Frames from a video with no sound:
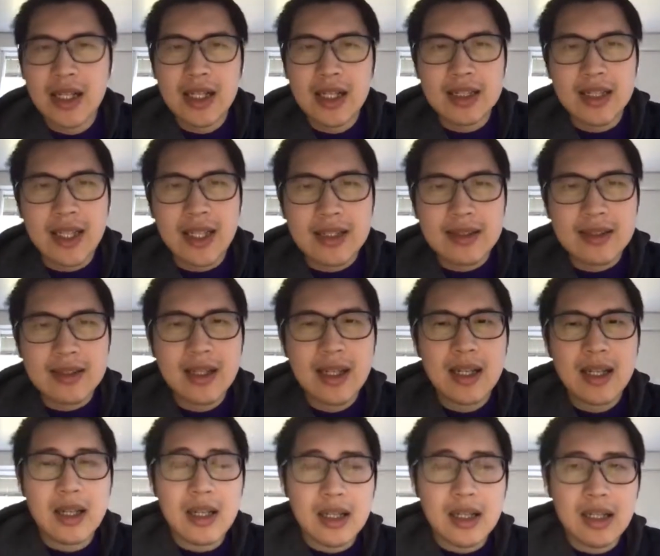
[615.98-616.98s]
These
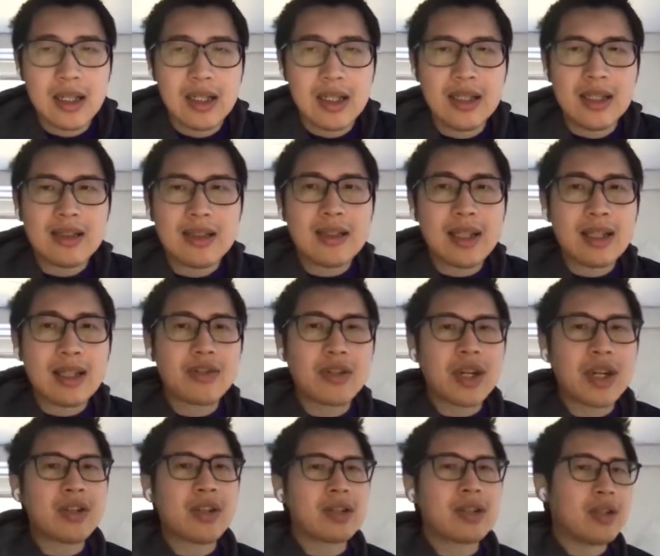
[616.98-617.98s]

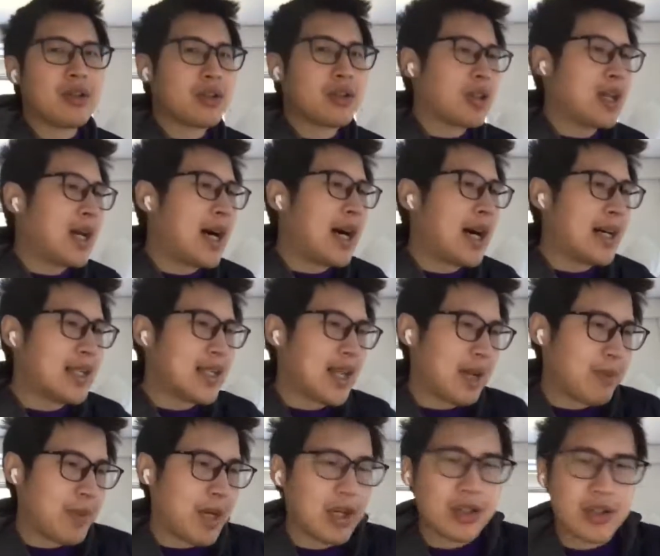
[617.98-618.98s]
instructions are usually high
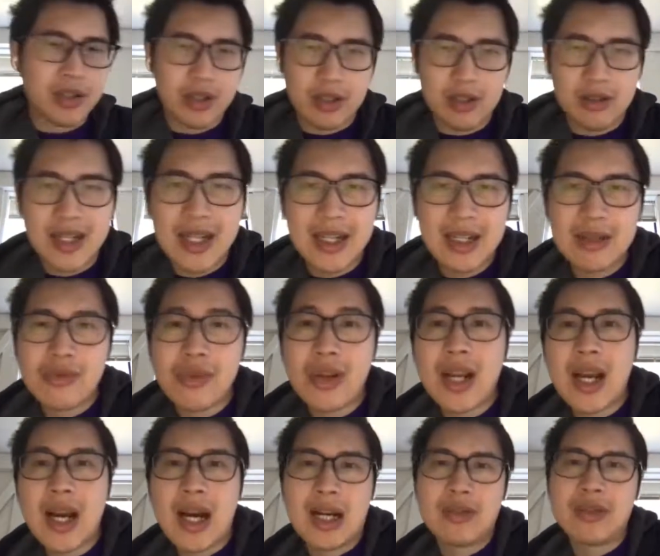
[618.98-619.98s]
dimensional, and it's
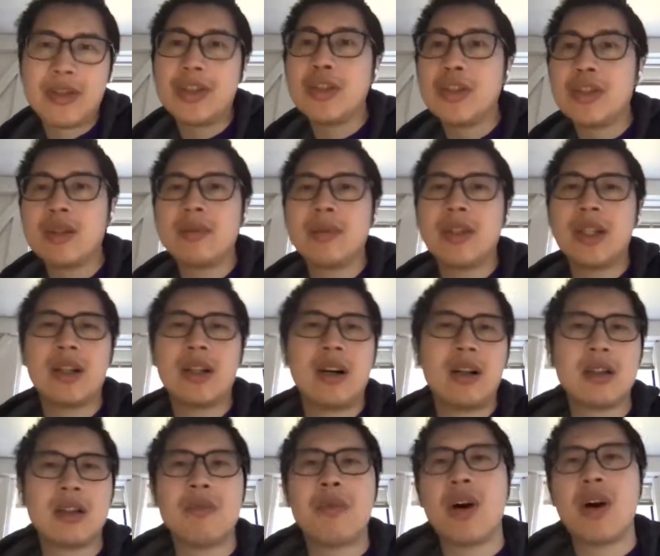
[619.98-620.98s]
really hard to enumerate all
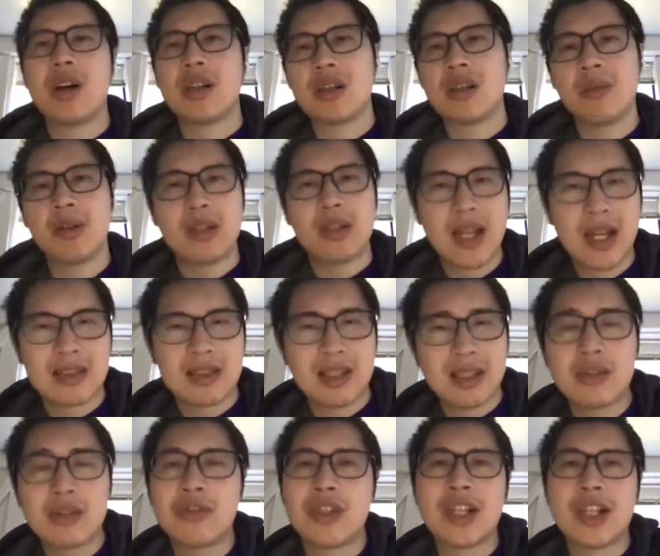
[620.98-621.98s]
the possible tensor
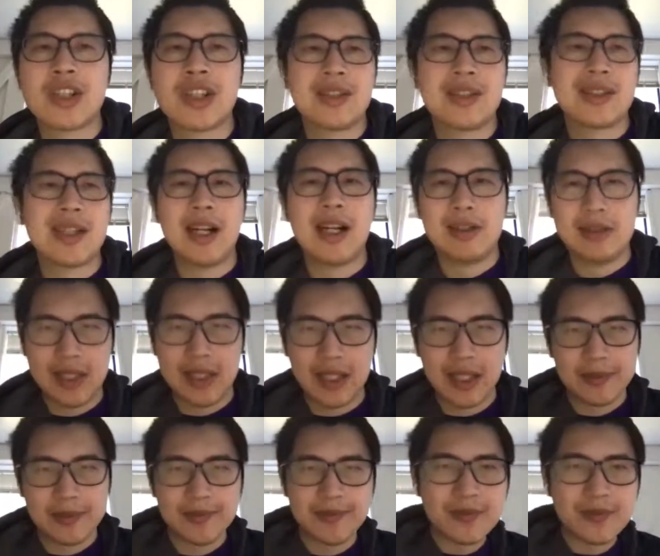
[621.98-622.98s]
instructions out
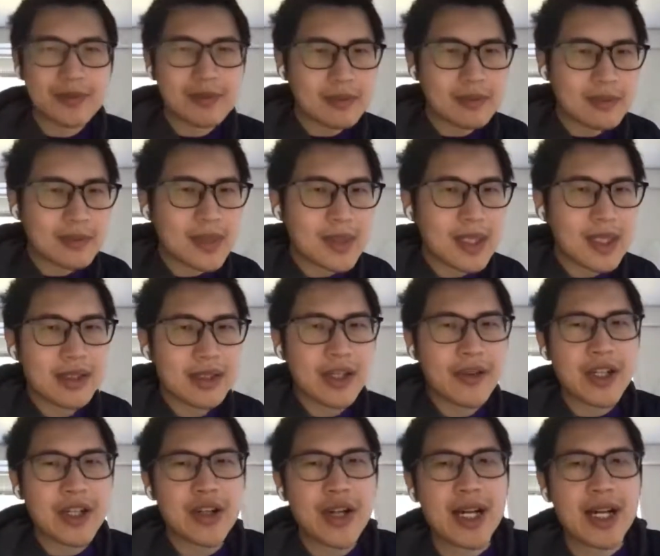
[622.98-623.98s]
there. So
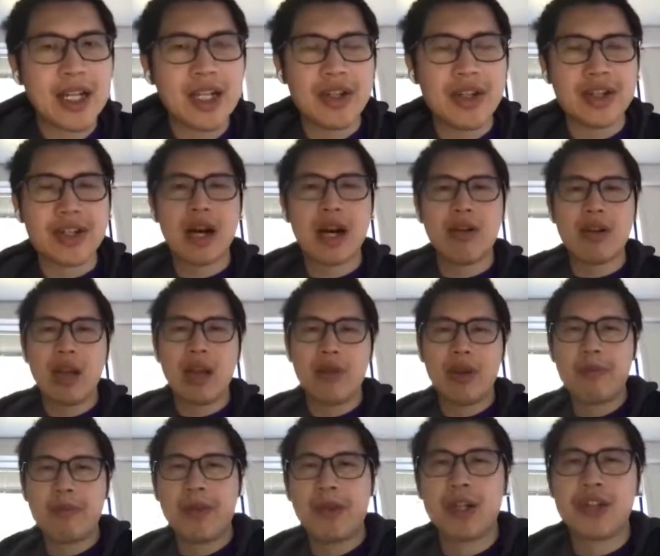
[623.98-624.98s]
our challenge is how can we
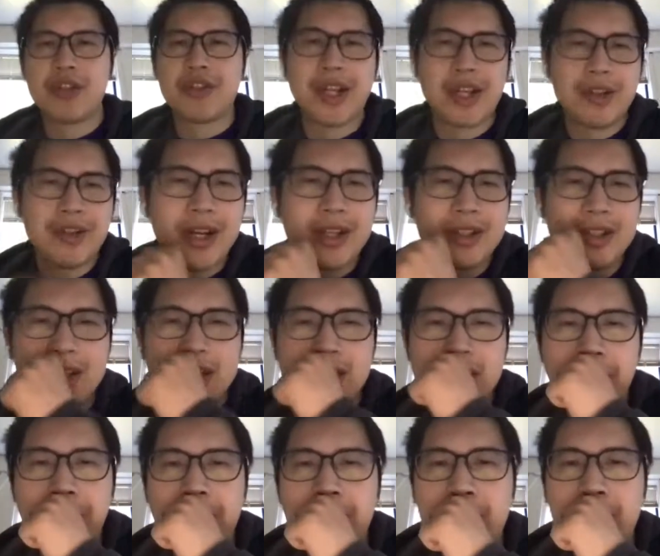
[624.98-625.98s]
build a generic
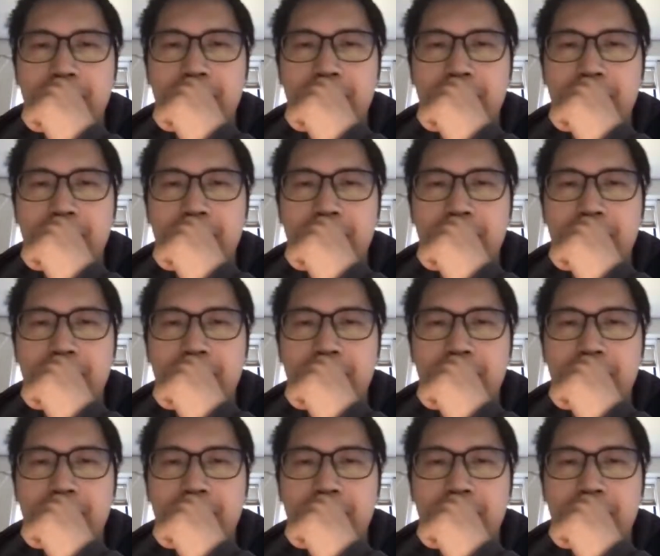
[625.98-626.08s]
system